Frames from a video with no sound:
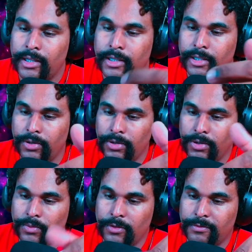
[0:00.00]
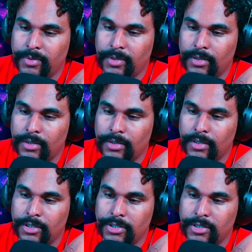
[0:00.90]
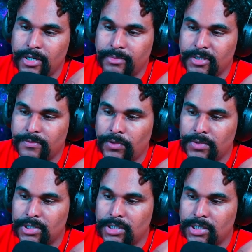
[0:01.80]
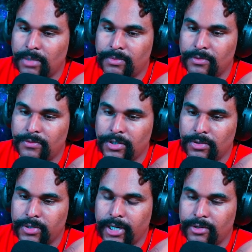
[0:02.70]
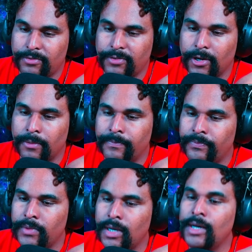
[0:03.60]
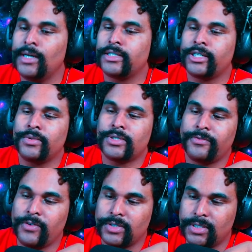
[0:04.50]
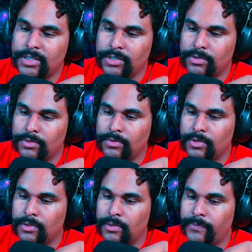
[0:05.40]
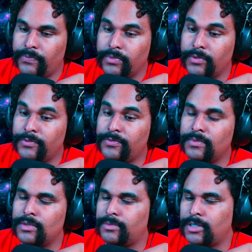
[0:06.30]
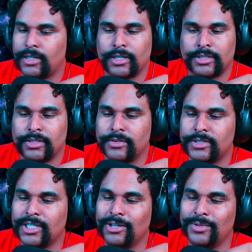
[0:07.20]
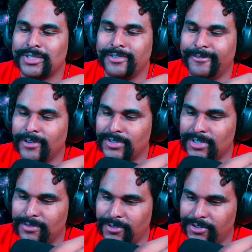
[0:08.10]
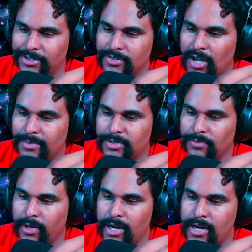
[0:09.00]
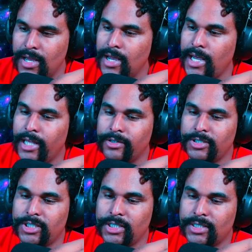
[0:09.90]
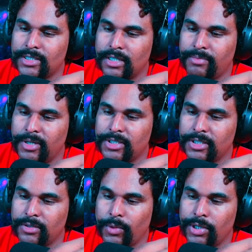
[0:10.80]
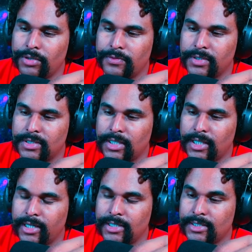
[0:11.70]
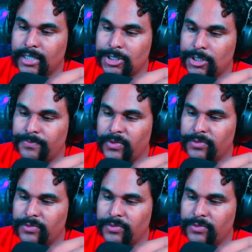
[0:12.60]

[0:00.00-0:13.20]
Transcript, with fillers: There would have been a unanimous vote to skip the Vigo County Fair. Sarah was the first to deal. Oh my gosh. Sarah was the first to feel the drops of rain hit her cheeks as they patiently waited for the section of the